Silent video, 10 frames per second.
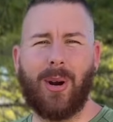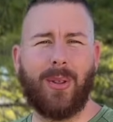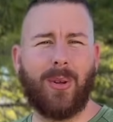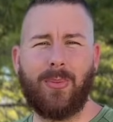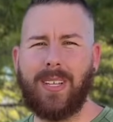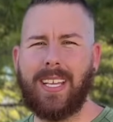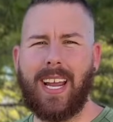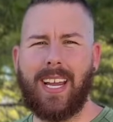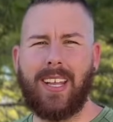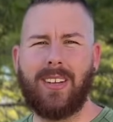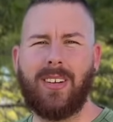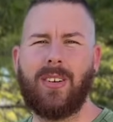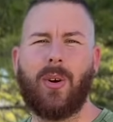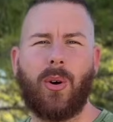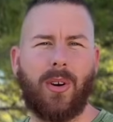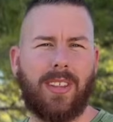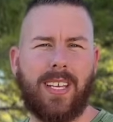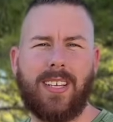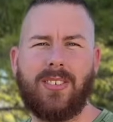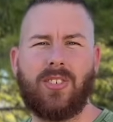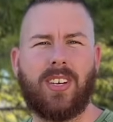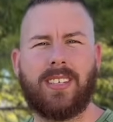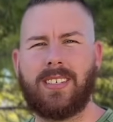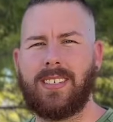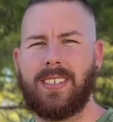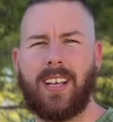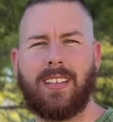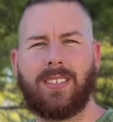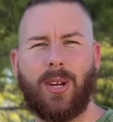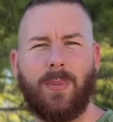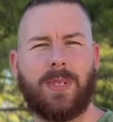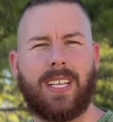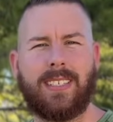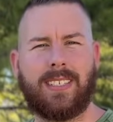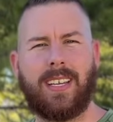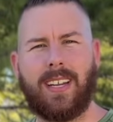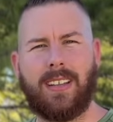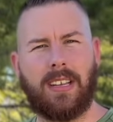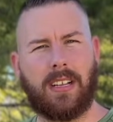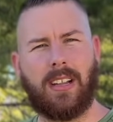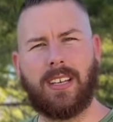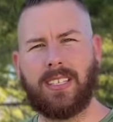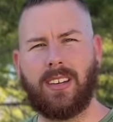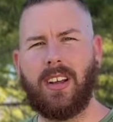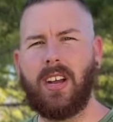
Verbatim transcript: are they really any good or are these just telescopes that sit in the closet